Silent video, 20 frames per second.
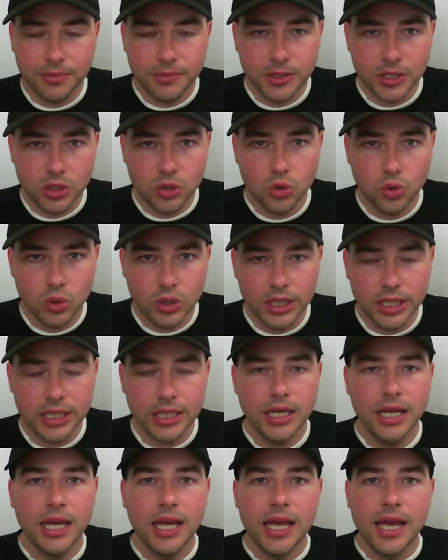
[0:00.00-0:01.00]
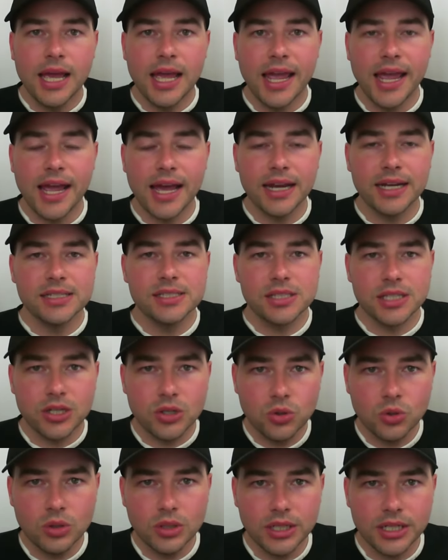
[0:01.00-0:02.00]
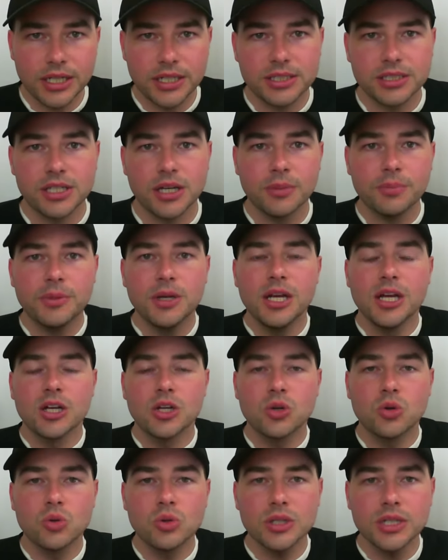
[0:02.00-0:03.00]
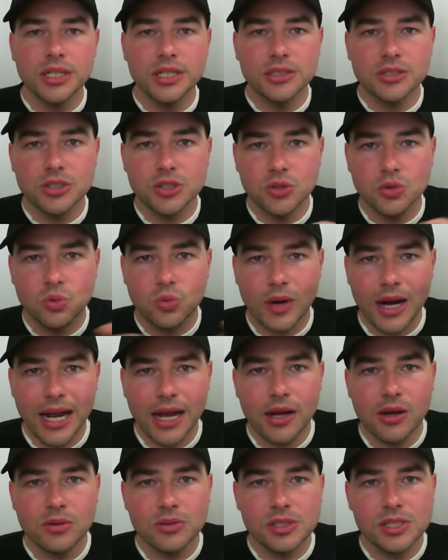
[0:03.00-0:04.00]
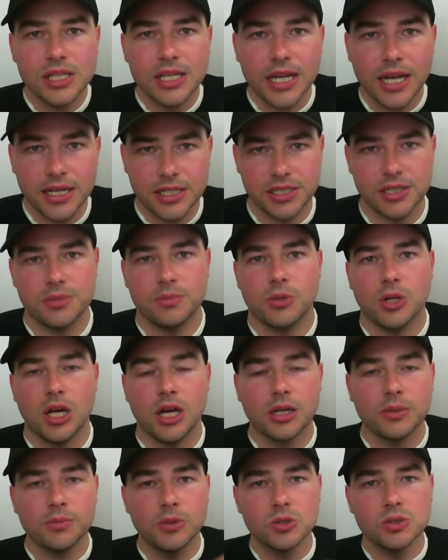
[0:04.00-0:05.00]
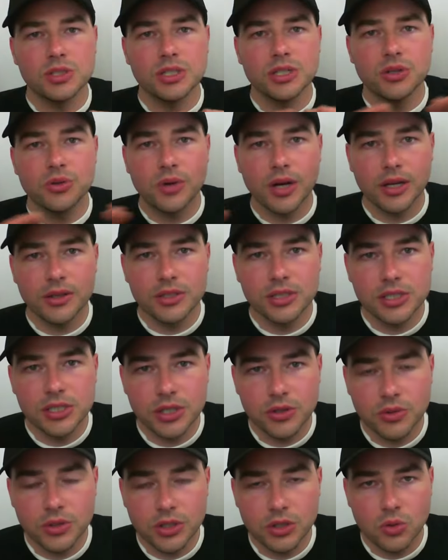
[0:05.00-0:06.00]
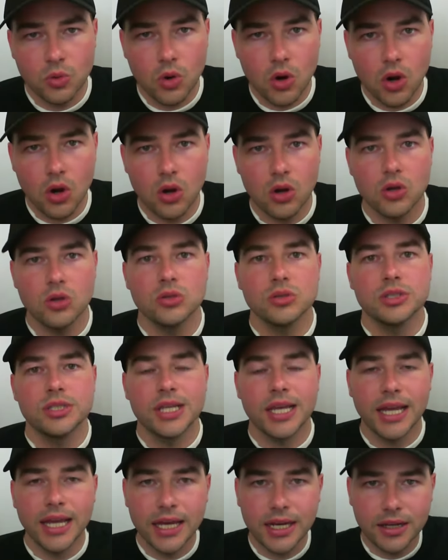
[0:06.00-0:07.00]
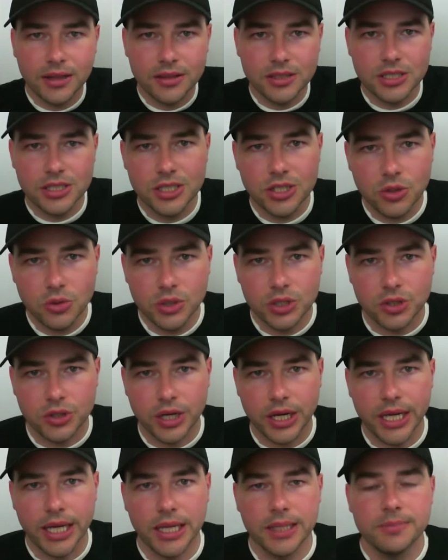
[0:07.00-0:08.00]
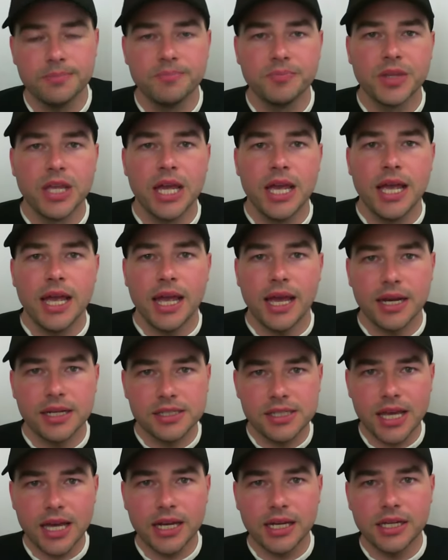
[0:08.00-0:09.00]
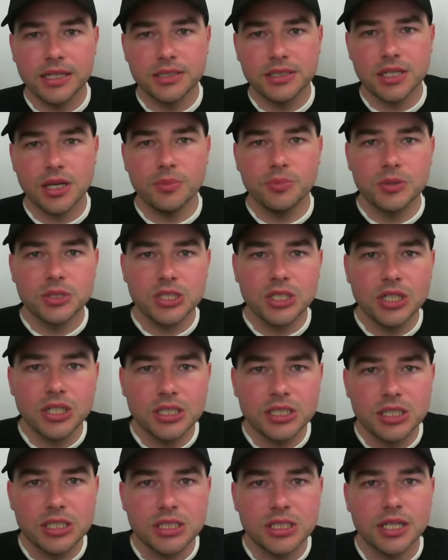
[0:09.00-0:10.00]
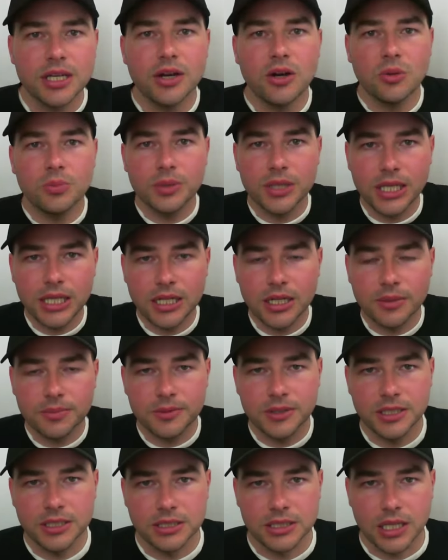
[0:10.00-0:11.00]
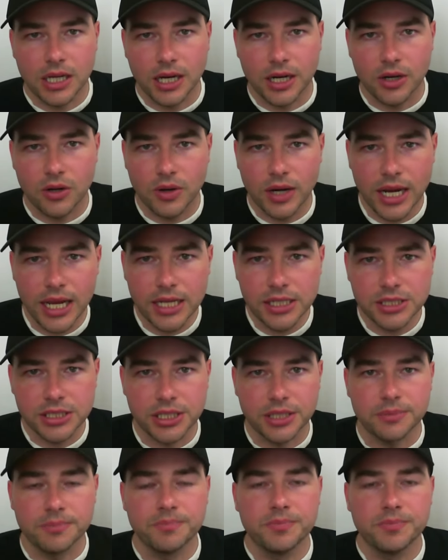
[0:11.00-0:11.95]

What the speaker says: the coolant, and as the coolant heats up, coolant surrounds the engine block, mostly around the cylinder walls and in the cylinder head. And as that heats up, it's going to just help heat up the entire engine.